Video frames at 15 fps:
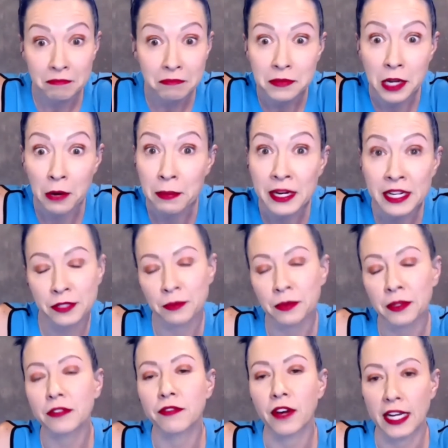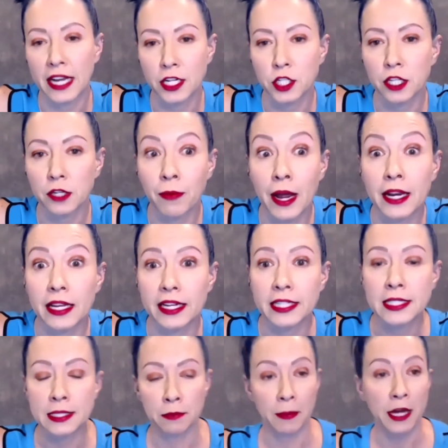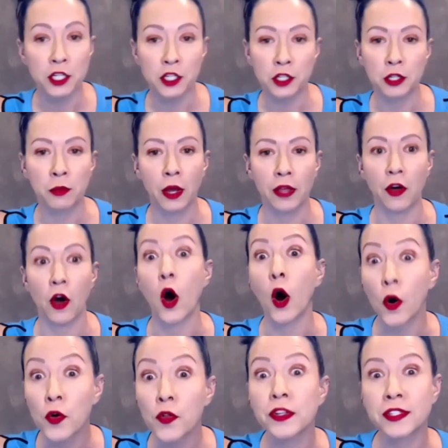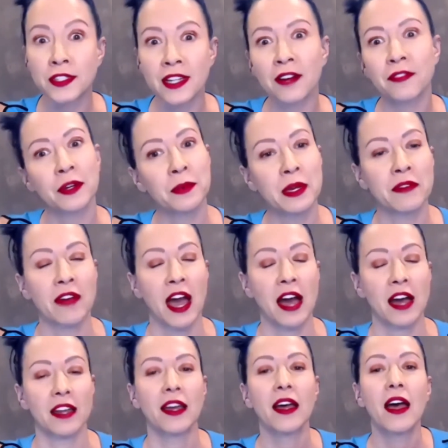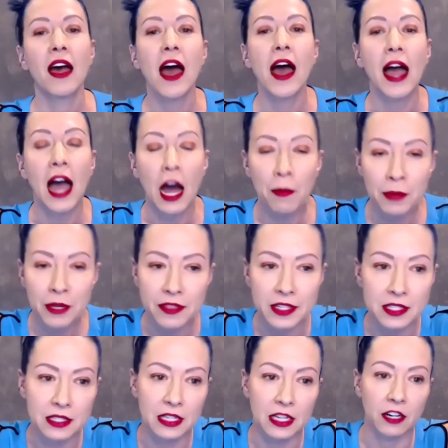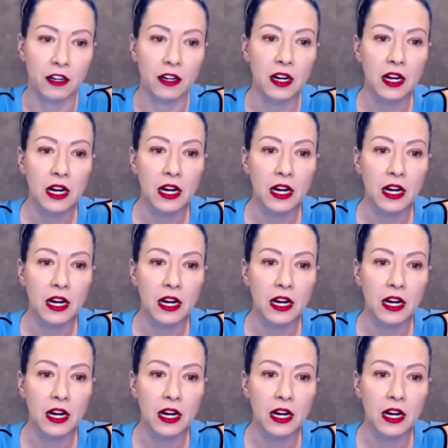nobody is really financially ready, especially with all the stuff that we have had happen this year.